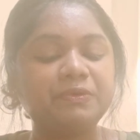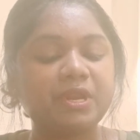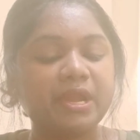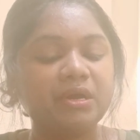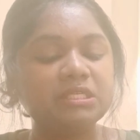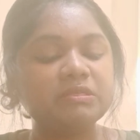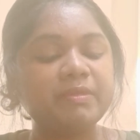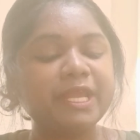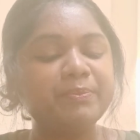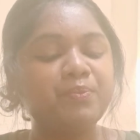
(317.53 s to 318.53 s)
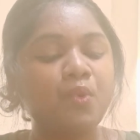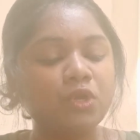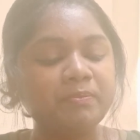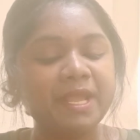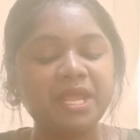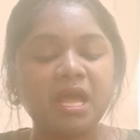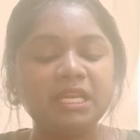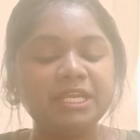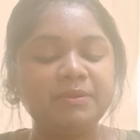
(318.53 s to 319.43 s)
prayers made both by Kali